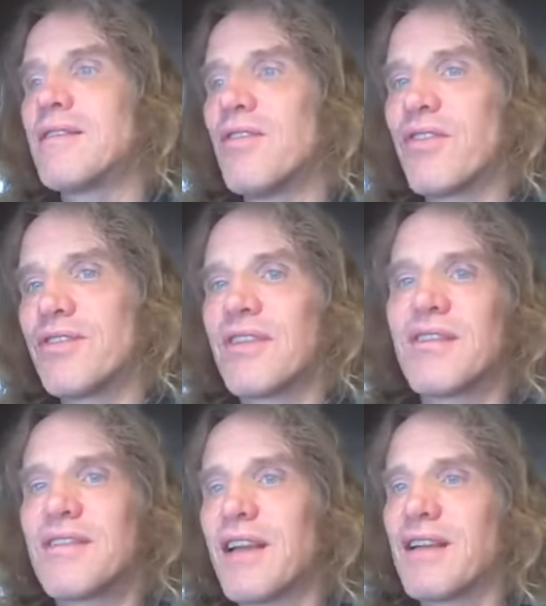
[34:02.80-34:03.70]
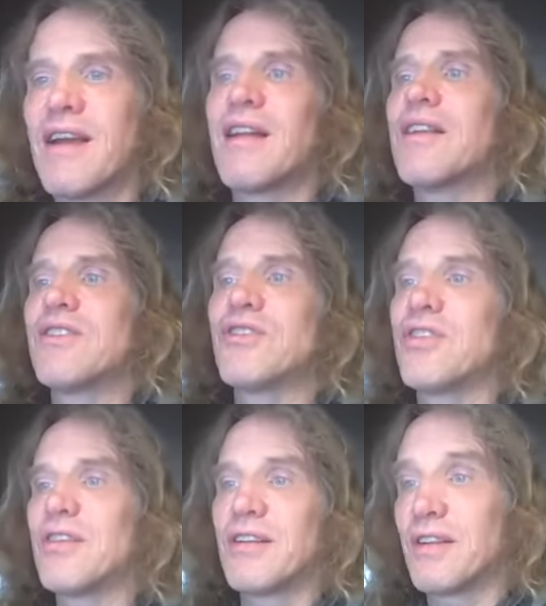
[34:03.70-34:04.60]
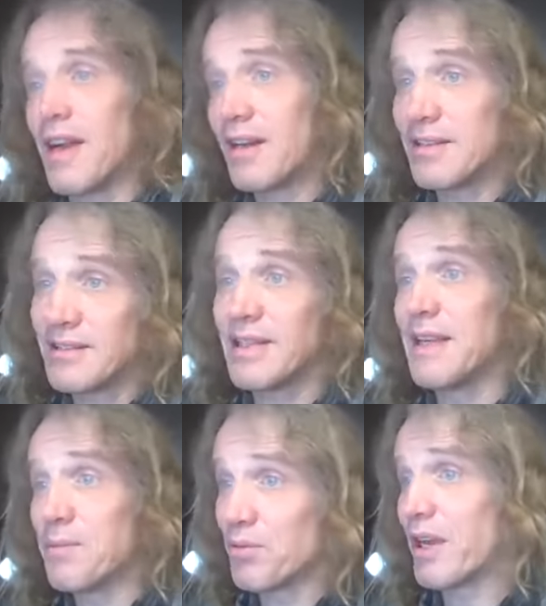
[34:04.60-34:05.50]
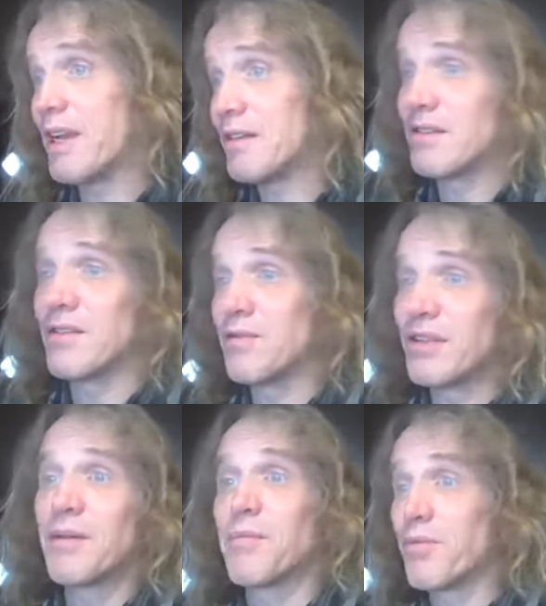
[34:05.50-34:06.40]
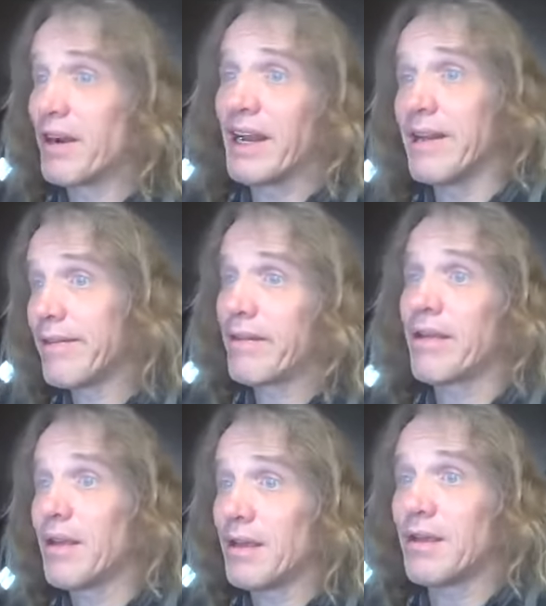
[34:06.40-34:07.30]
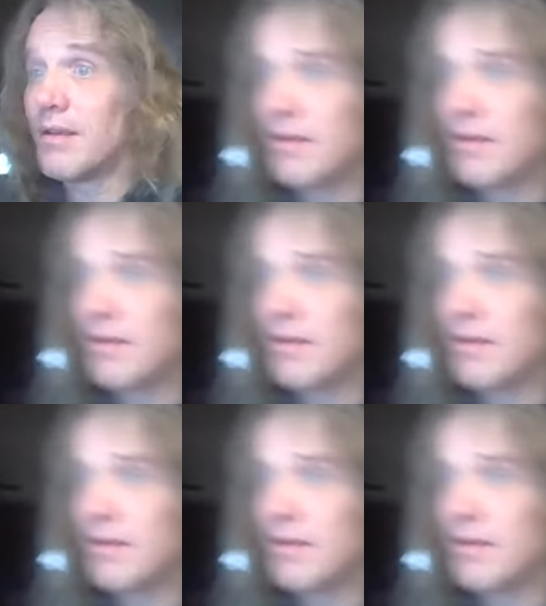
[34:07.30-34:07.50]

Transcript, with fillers: and all this other technology. You can kind of see brains doing their brain thing.